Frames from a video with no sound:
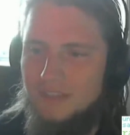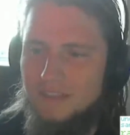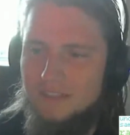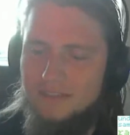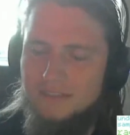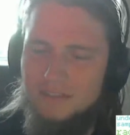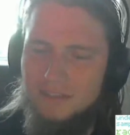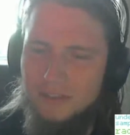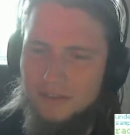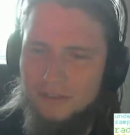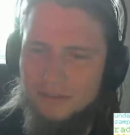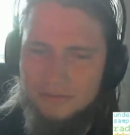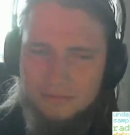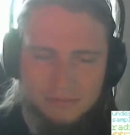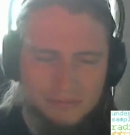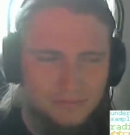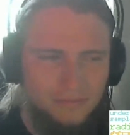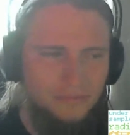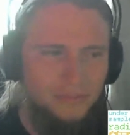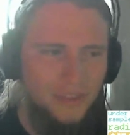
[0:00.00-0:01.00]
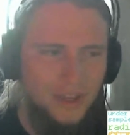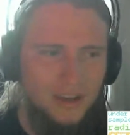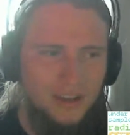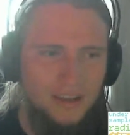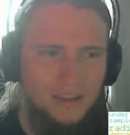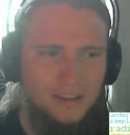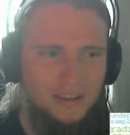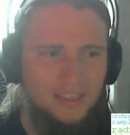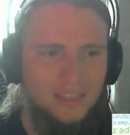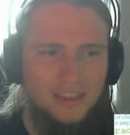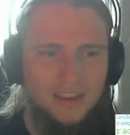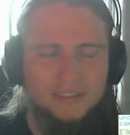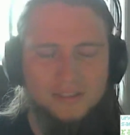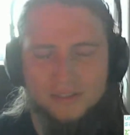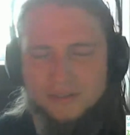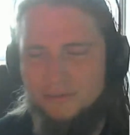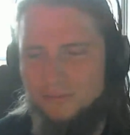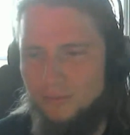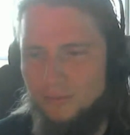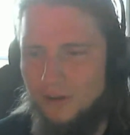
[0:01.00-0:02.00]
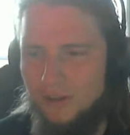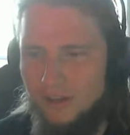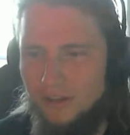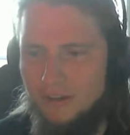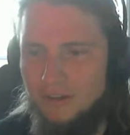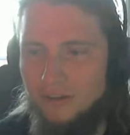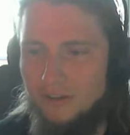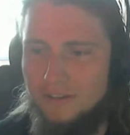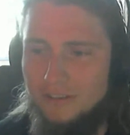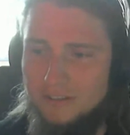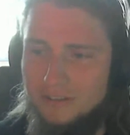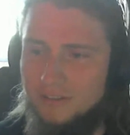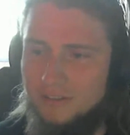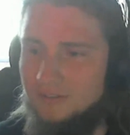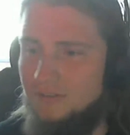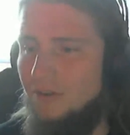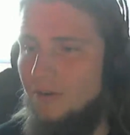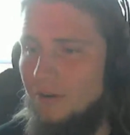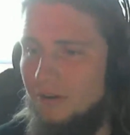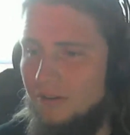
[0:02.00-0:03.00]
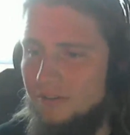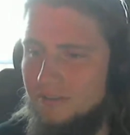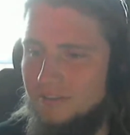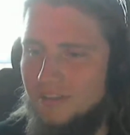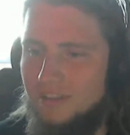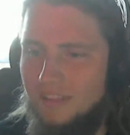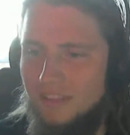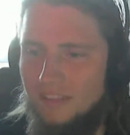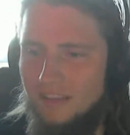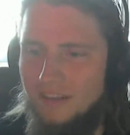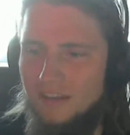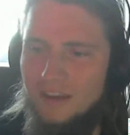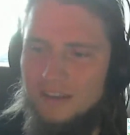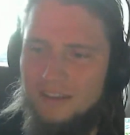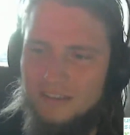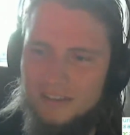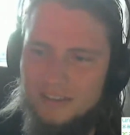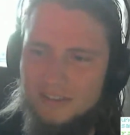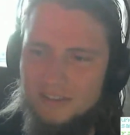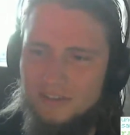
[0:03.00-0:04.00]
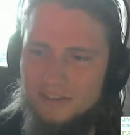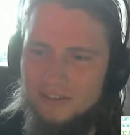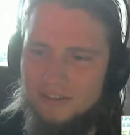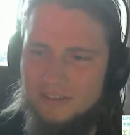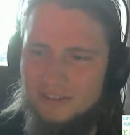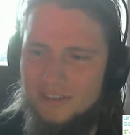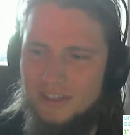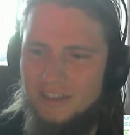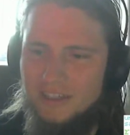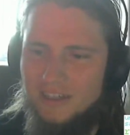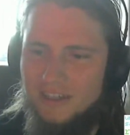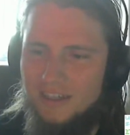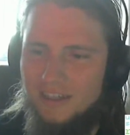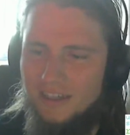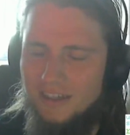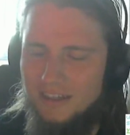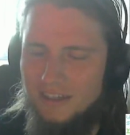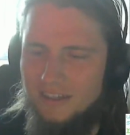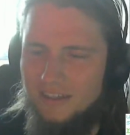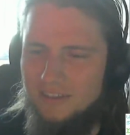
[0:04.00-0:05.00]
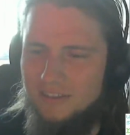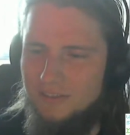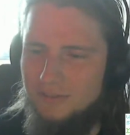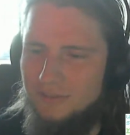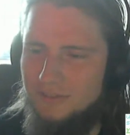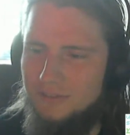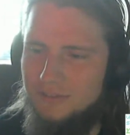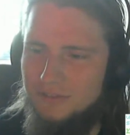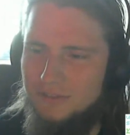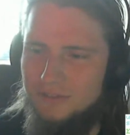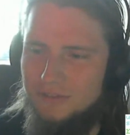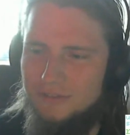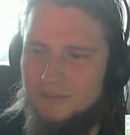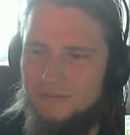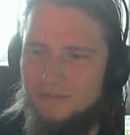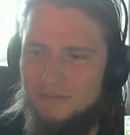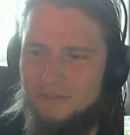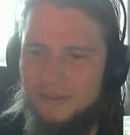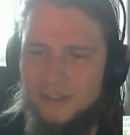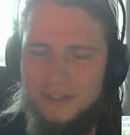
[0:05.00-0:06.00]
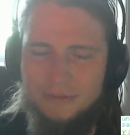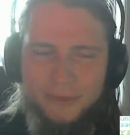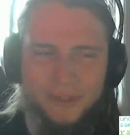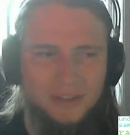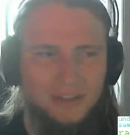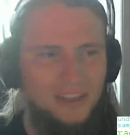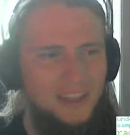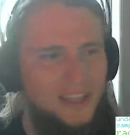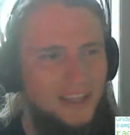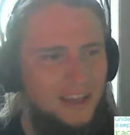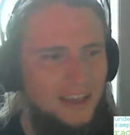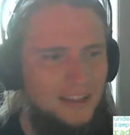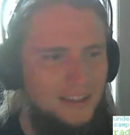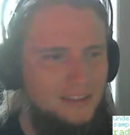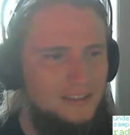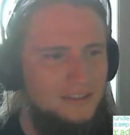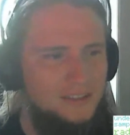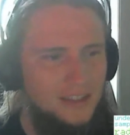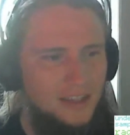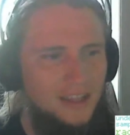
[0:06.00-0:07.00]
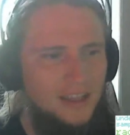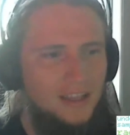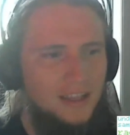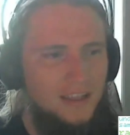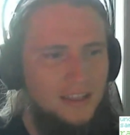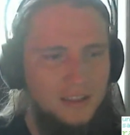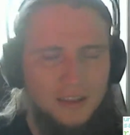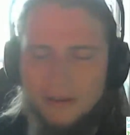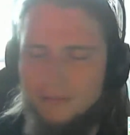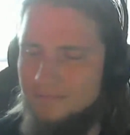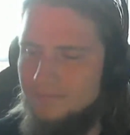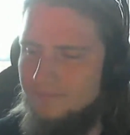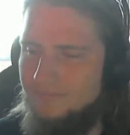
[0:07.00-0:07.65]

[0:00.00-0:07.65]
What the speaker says: So that's why I got into talks and the lightning talks that I used to do frequently, and yeah.